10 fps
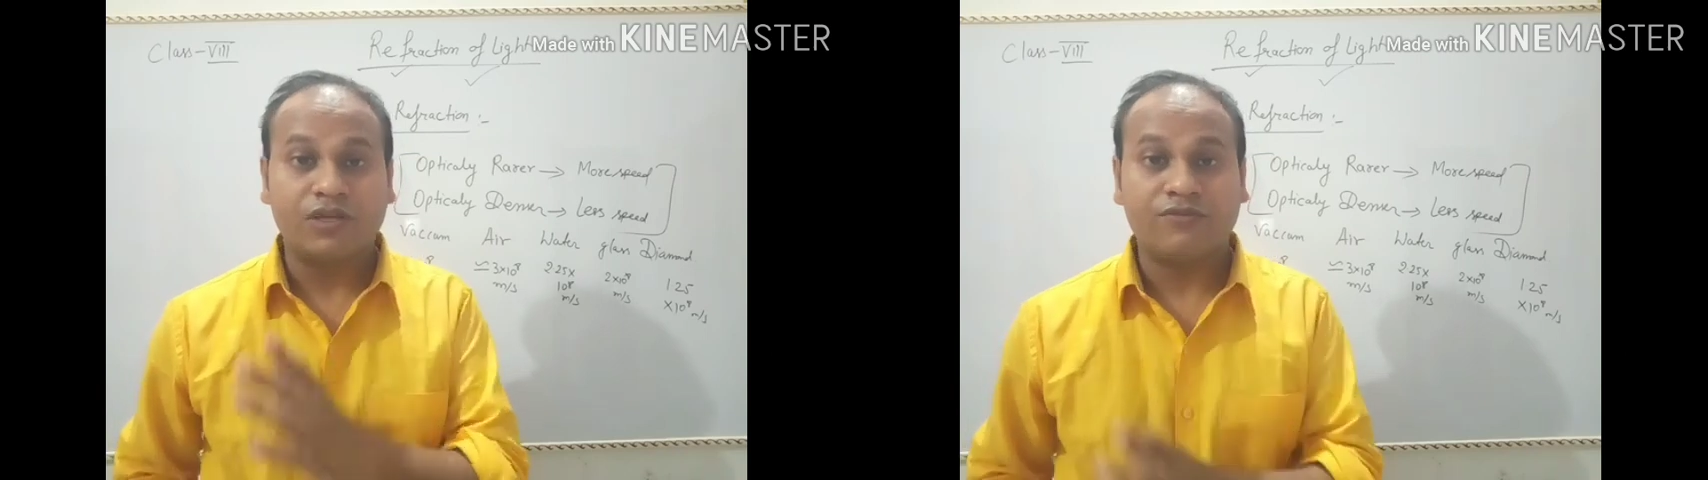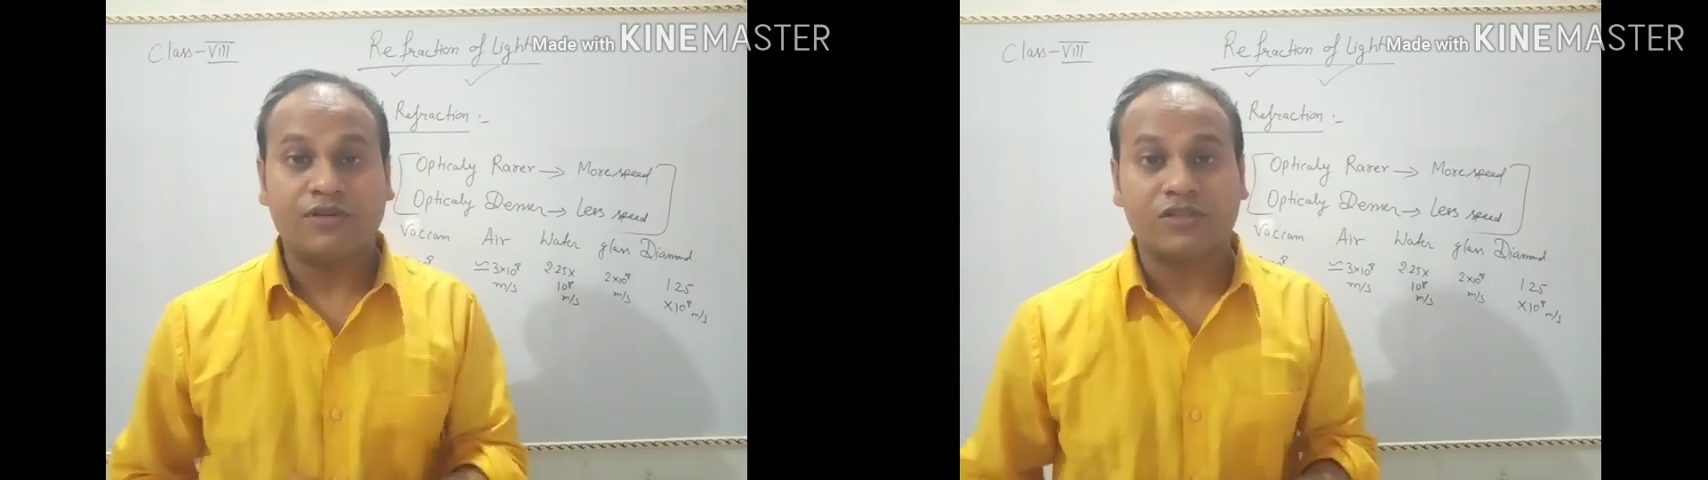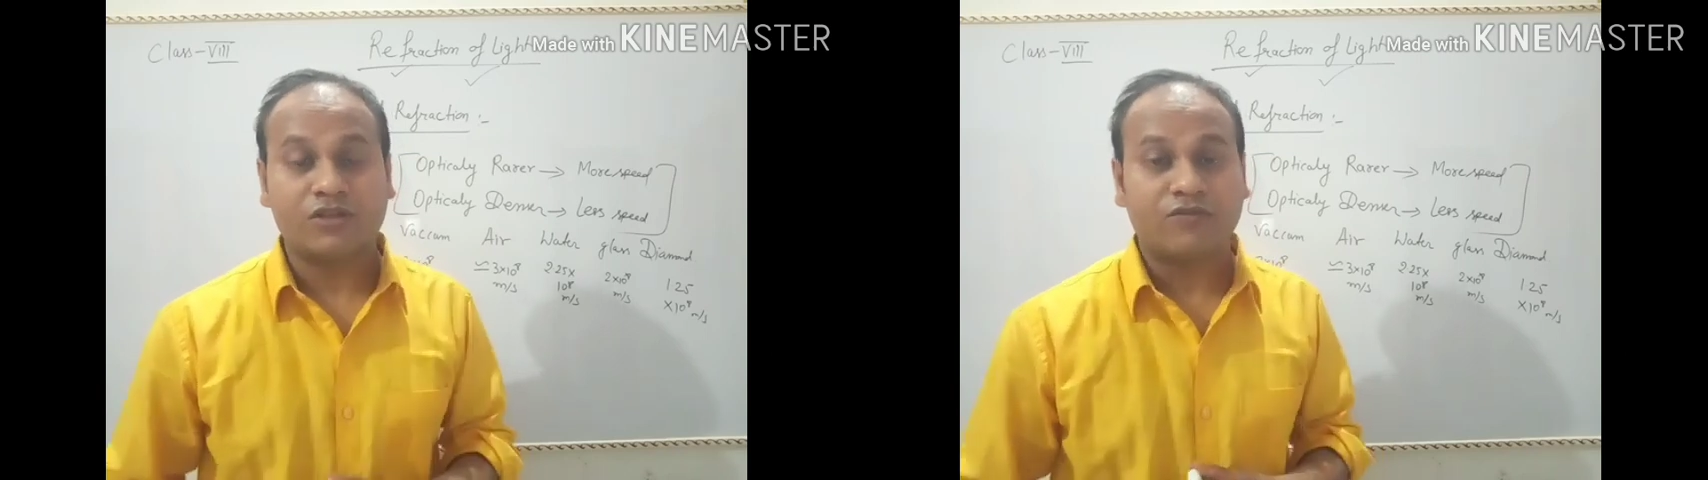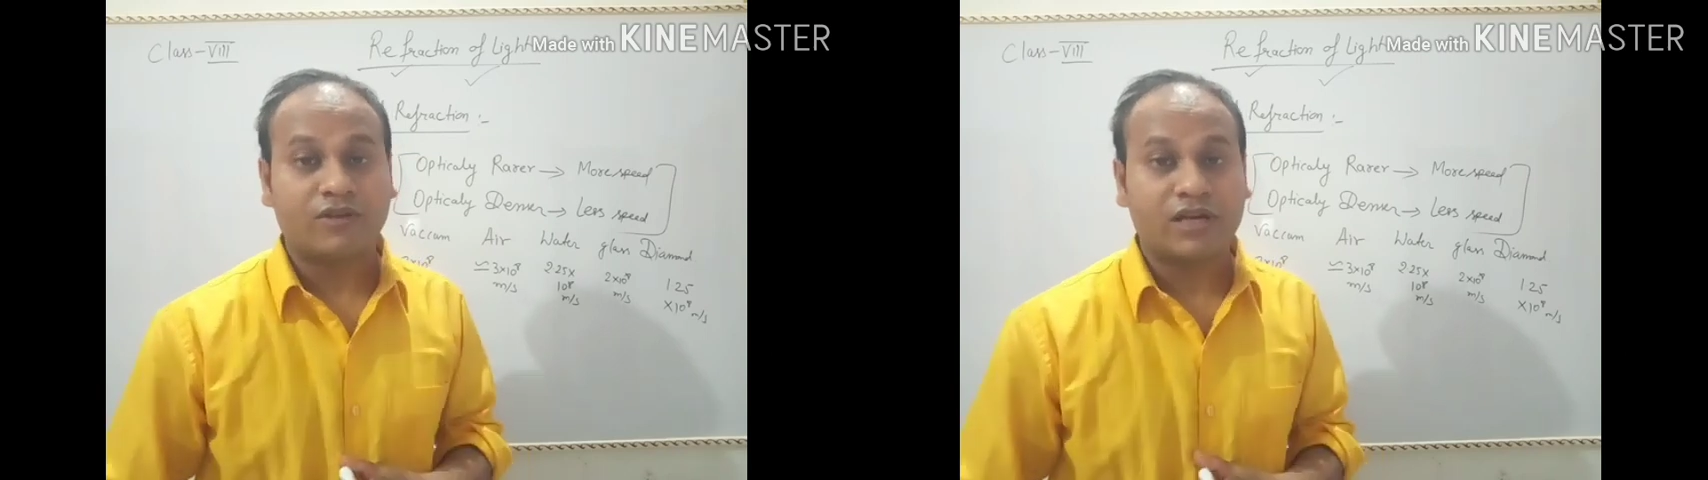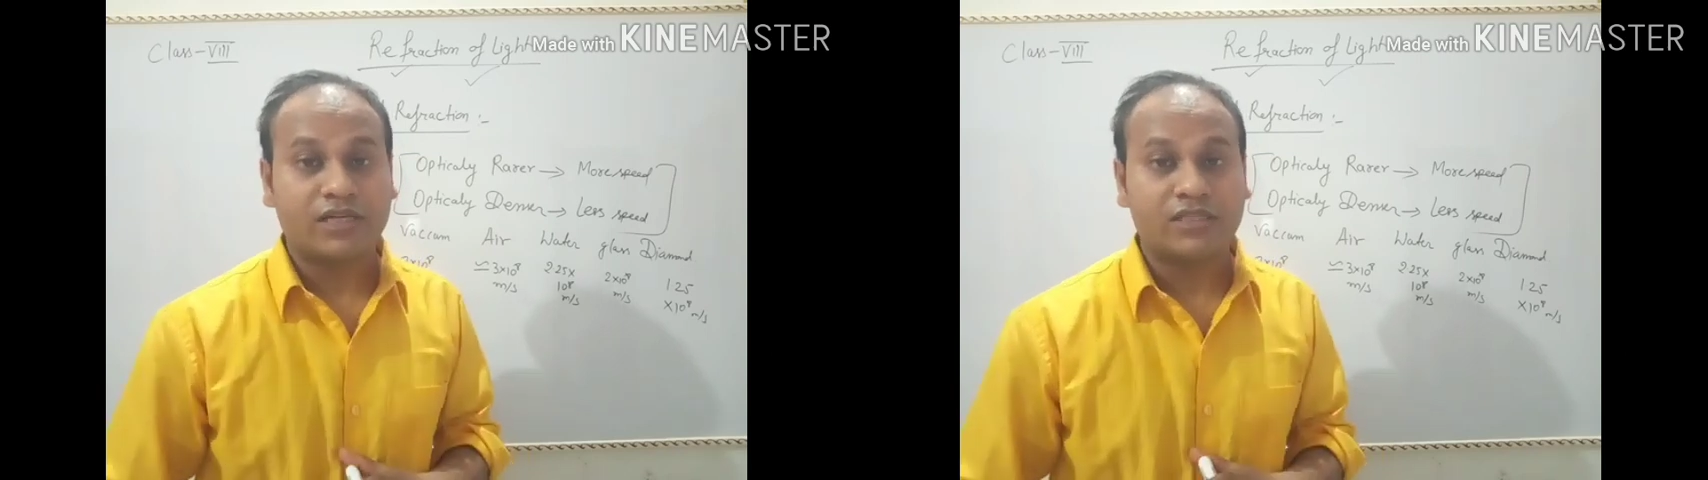refraction of
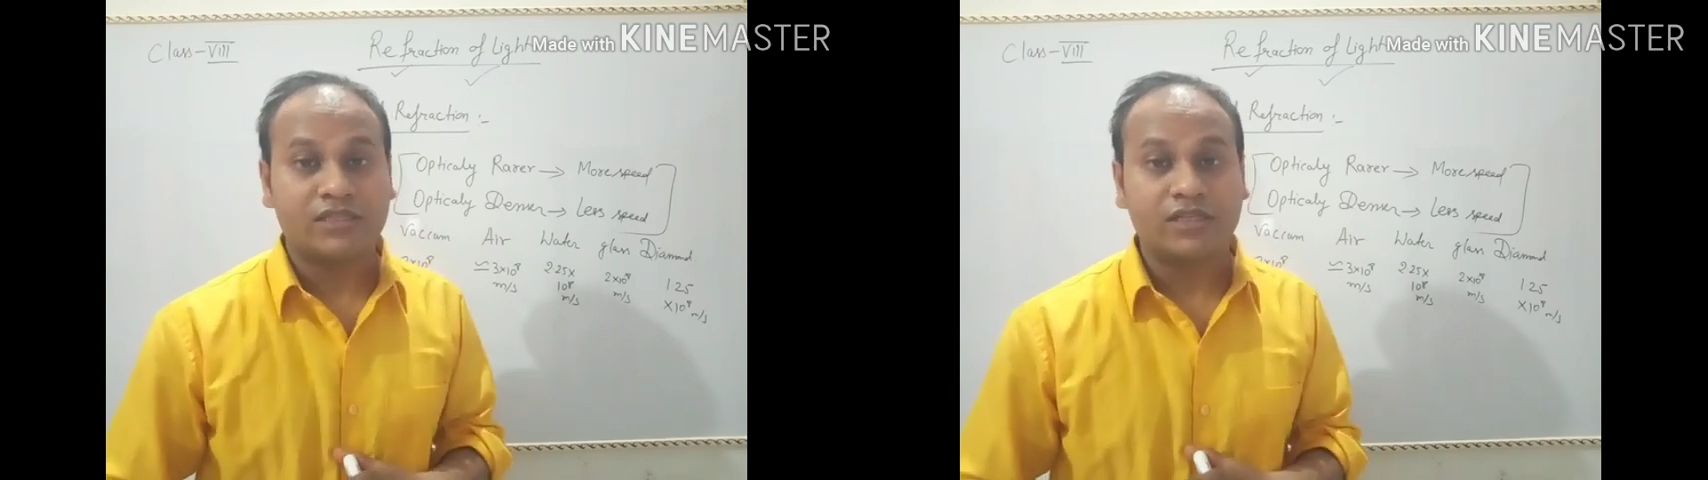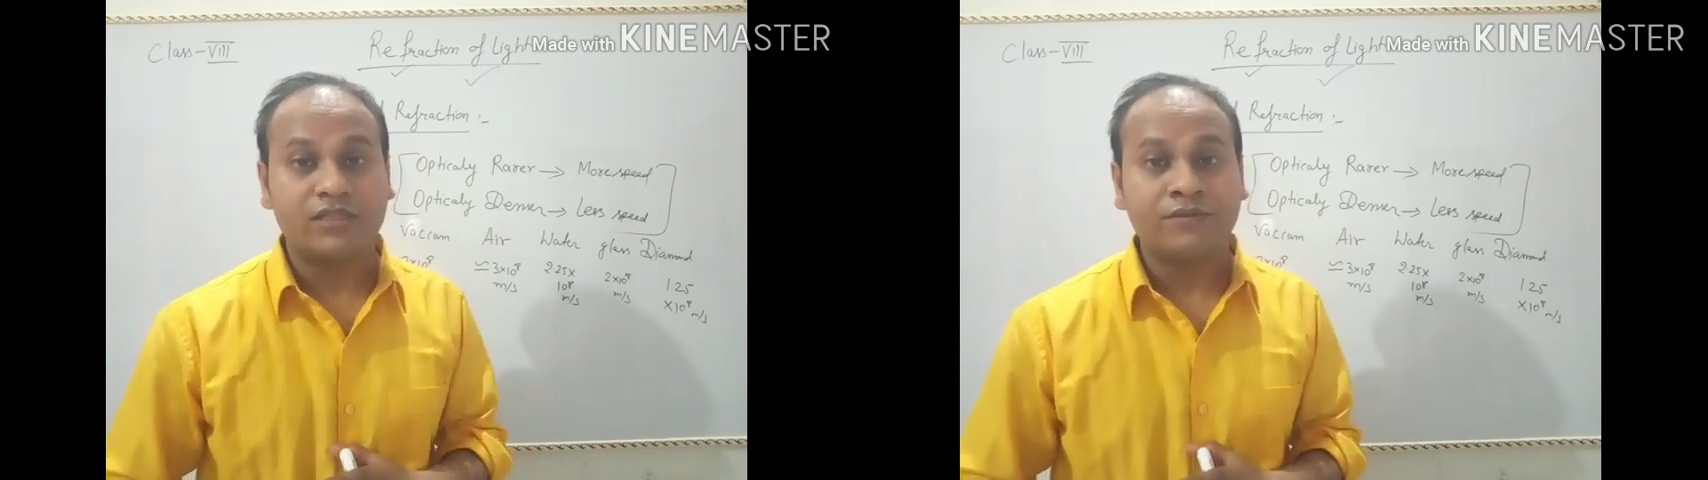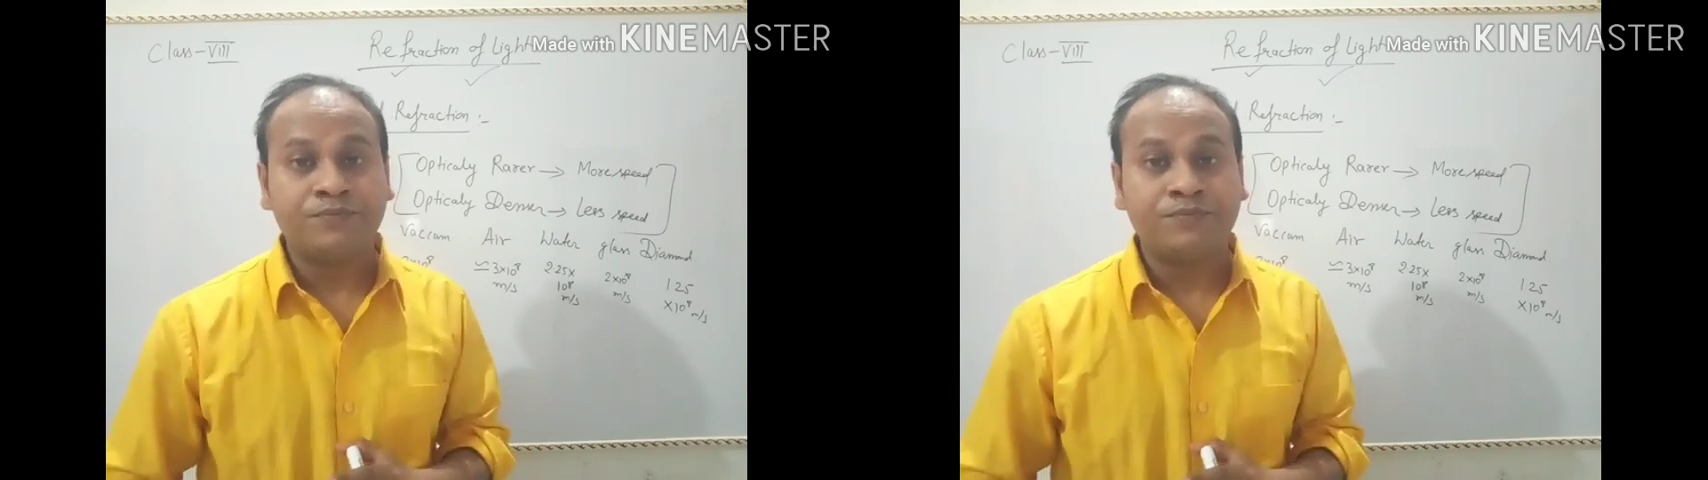light is the